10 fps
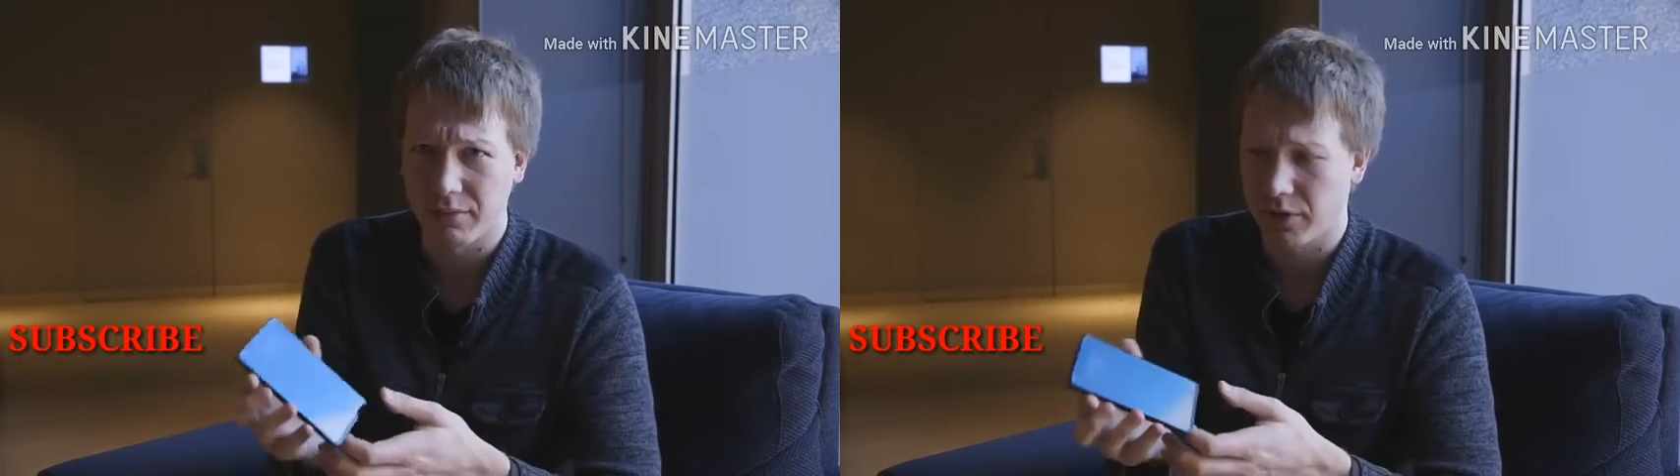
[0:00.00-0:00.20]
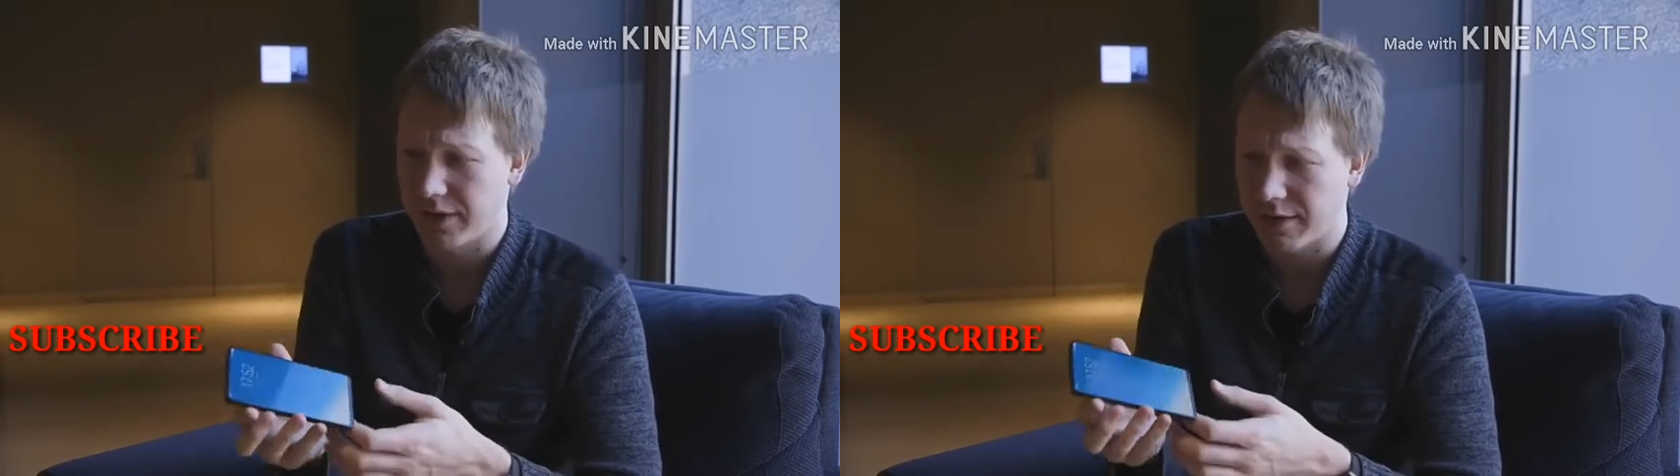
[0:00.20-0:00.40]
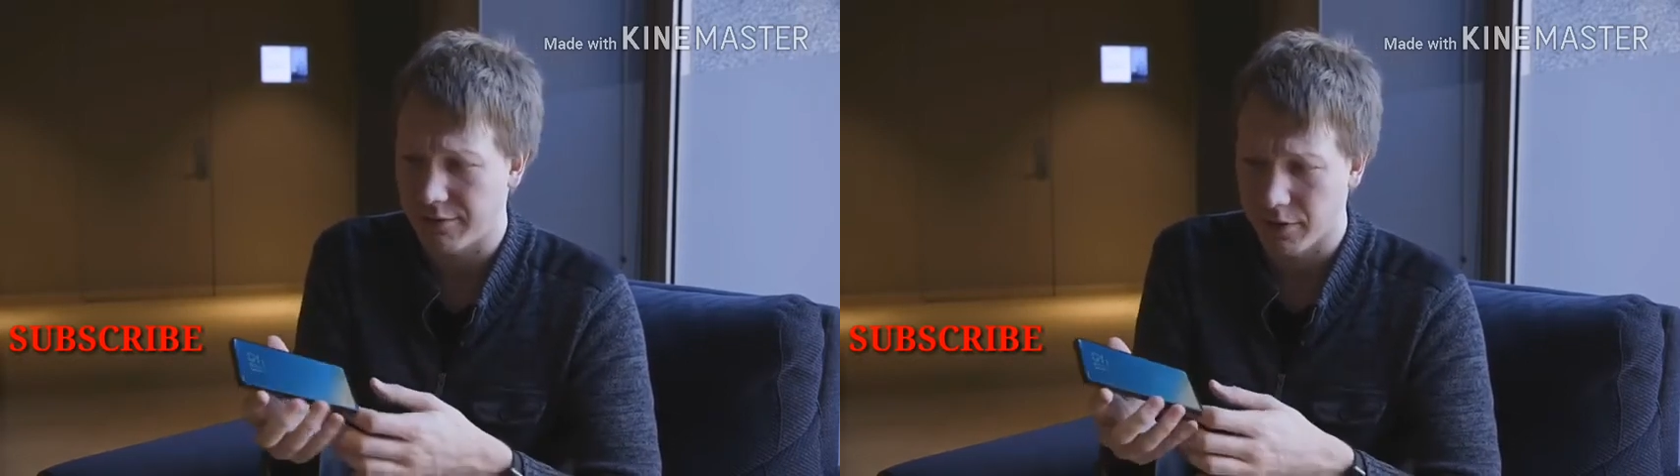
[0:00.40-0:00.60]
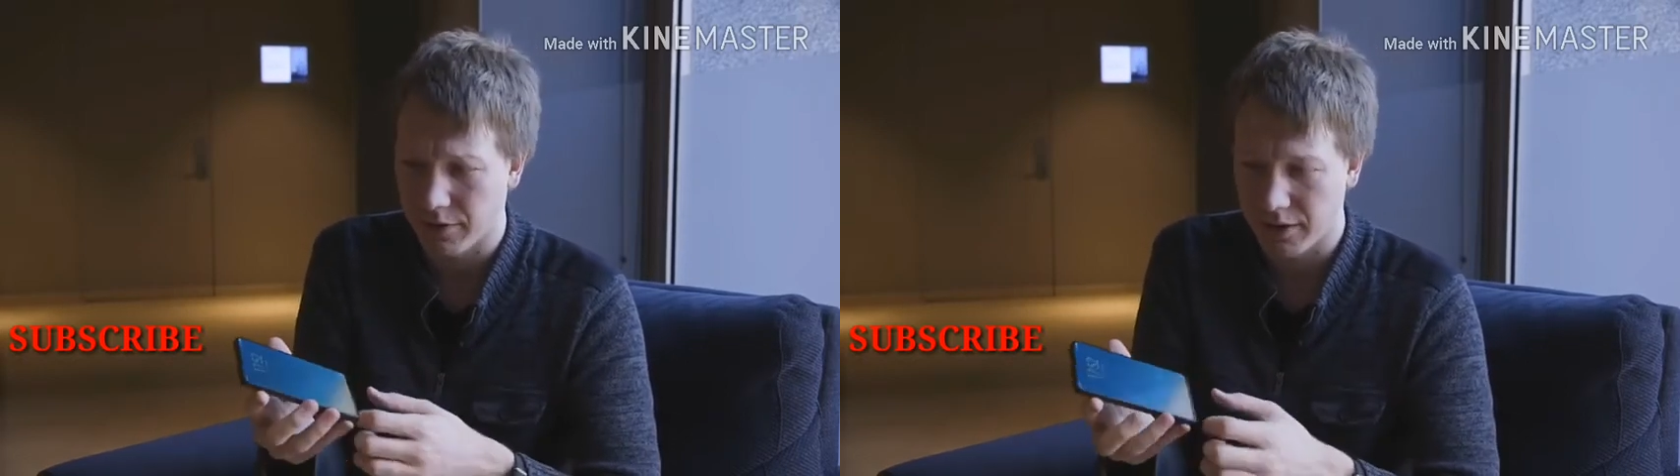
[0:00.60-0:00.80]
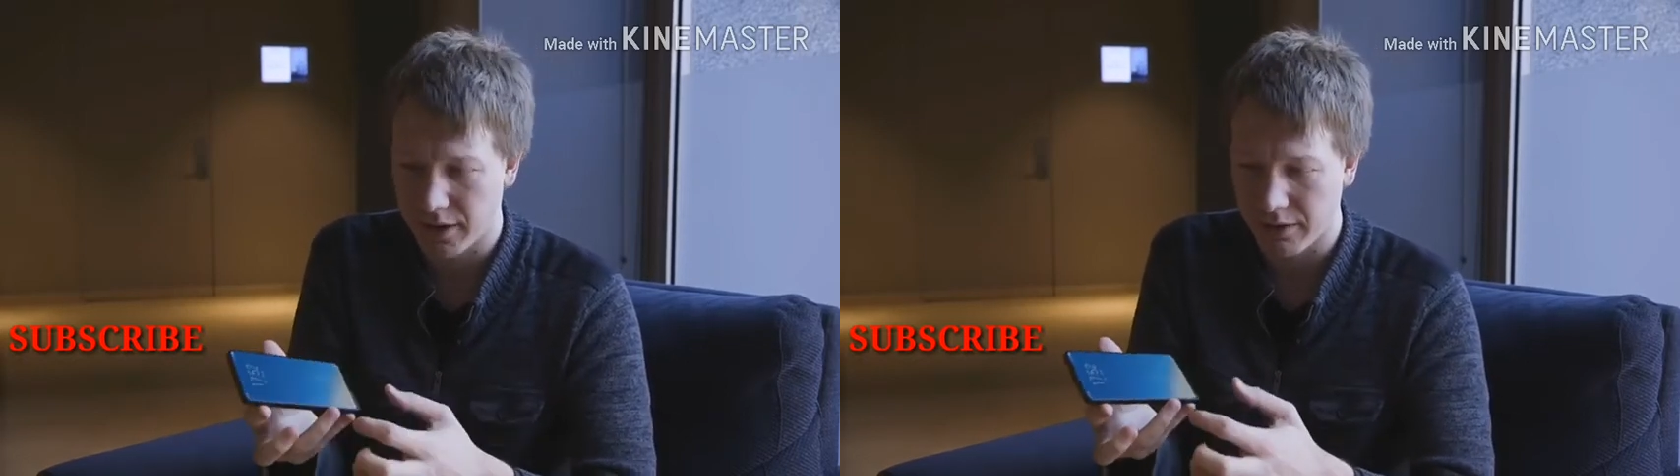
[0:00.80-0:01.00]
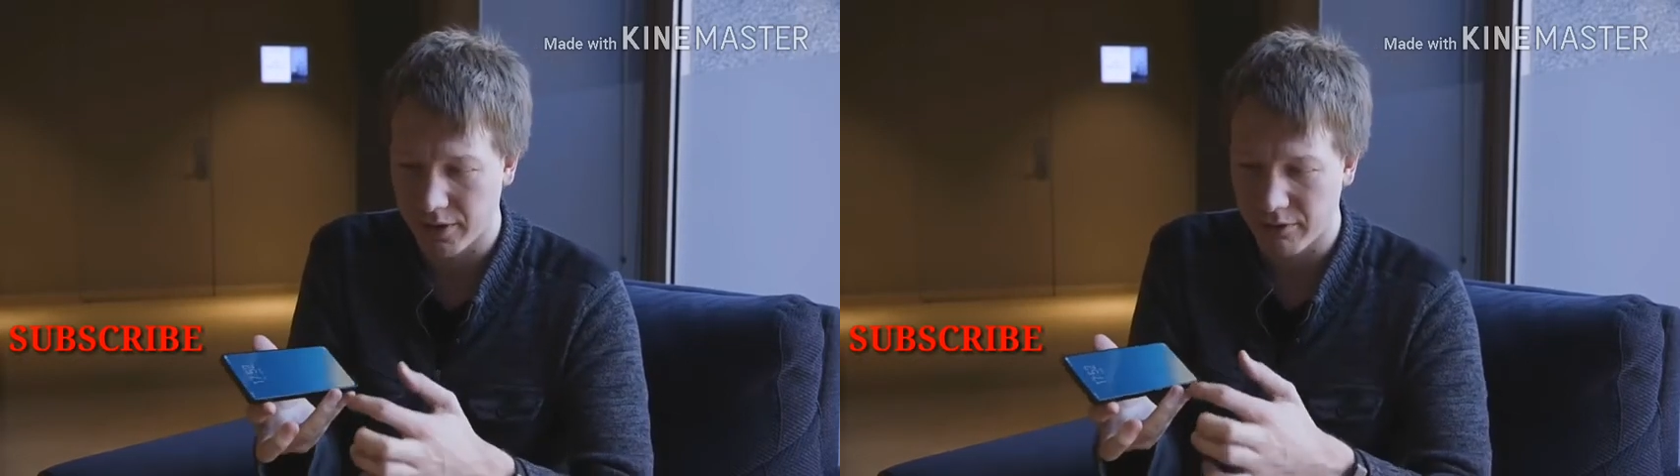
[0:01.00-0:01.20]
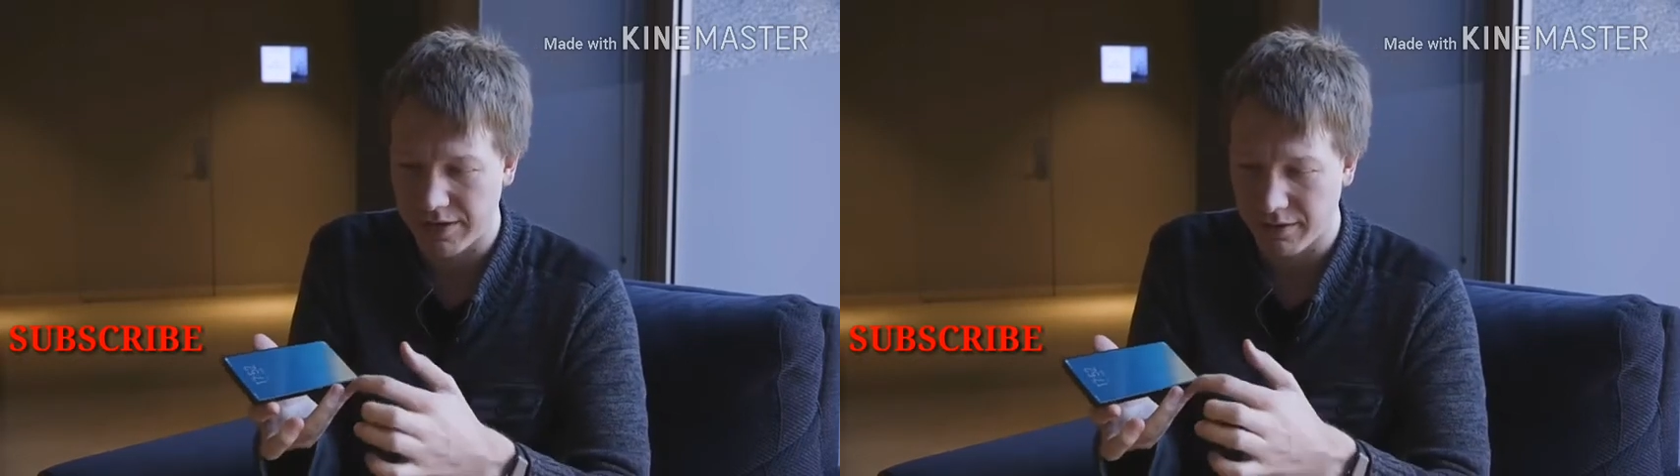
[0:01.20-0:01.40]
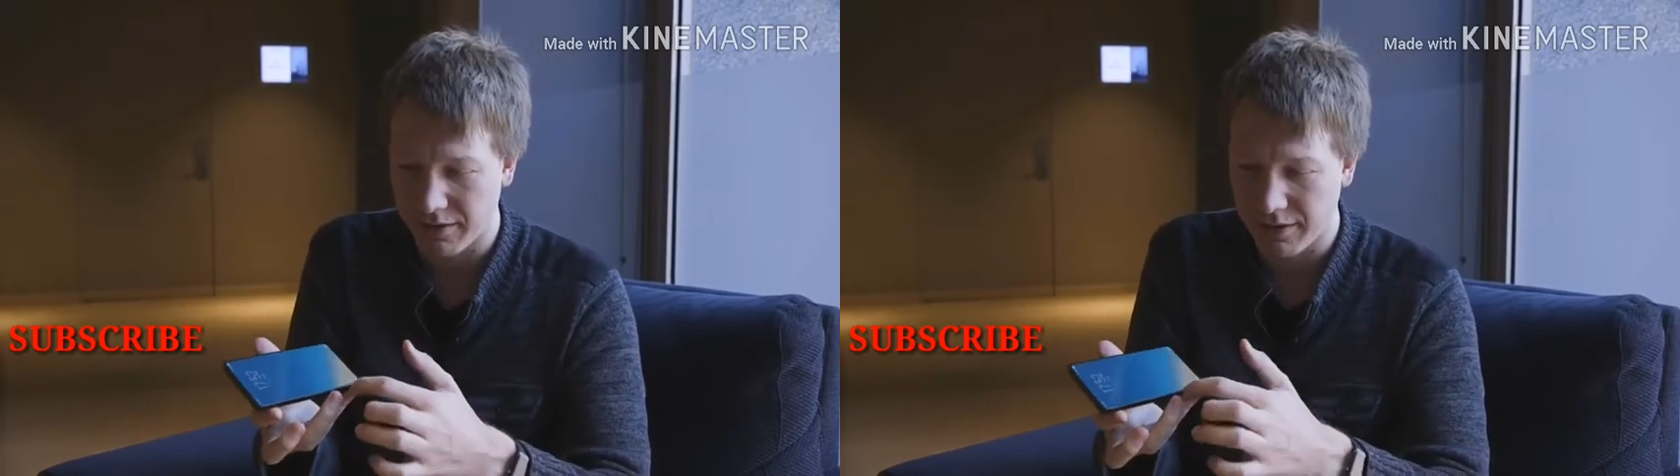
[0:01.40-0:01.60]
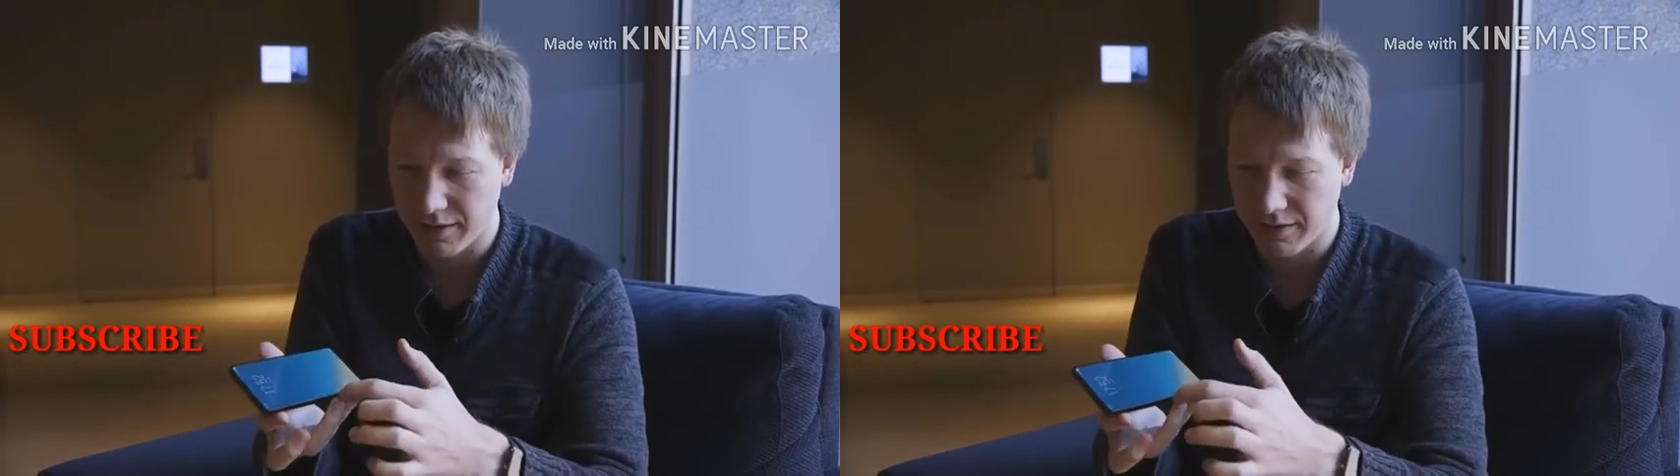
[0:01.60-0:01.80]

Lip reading: on any phone. Around